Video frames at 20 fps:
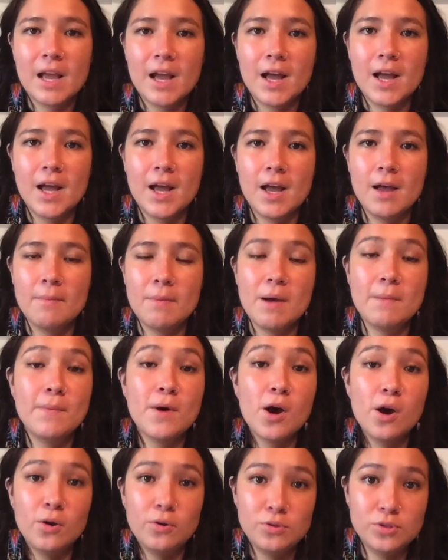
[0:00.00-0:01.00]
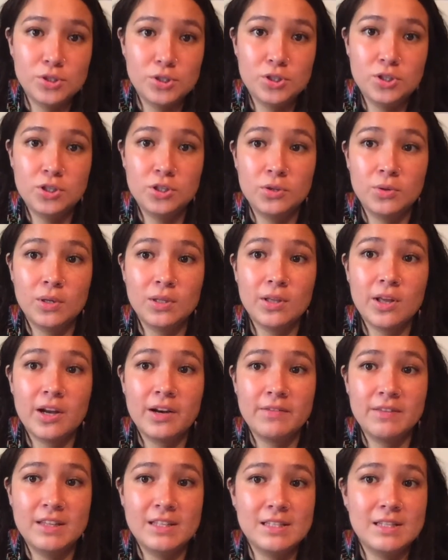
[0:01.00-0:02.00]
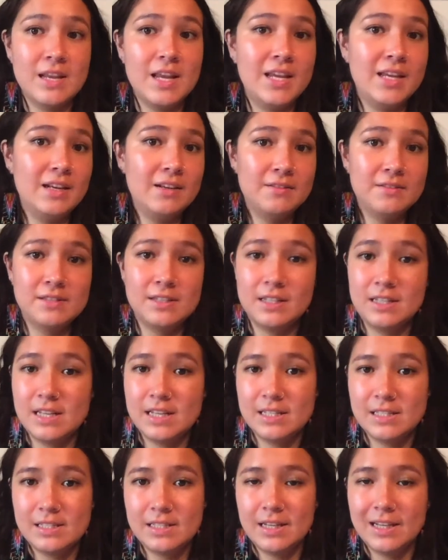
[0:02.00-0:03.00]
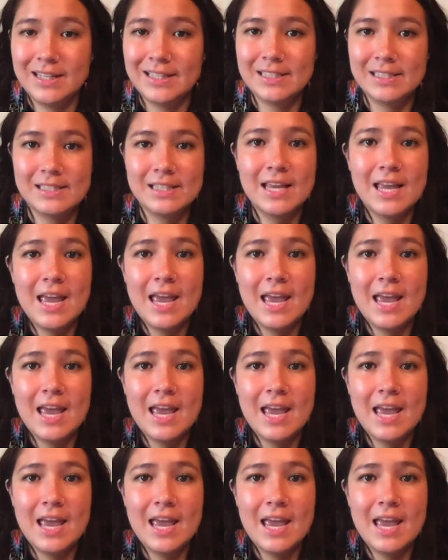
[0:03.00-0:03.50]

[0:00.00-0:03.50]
opposed to a lot of these negative statistics